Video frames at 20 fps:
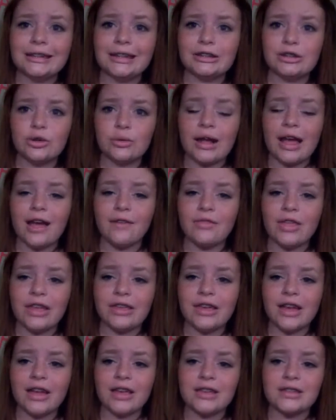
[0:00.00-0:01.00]
don't have that
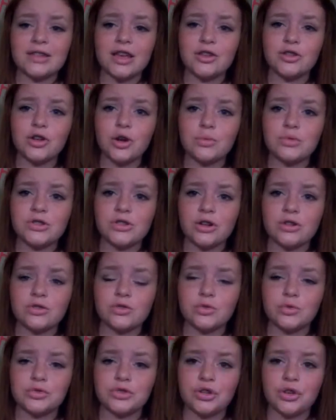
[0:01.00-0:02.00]
yet because I don't start
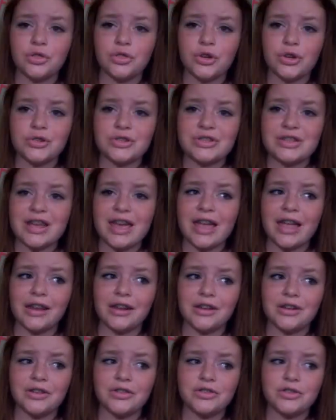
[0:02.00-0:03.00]
school until Thursday, and
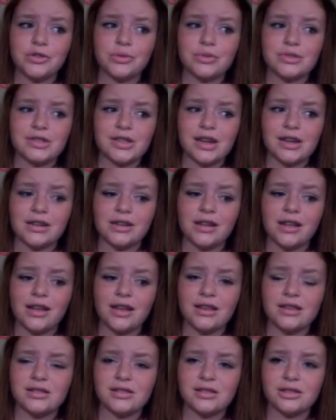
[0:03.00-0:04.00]
it is Tuesday
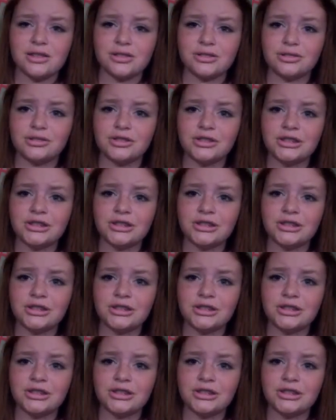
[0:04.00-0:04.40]
today, so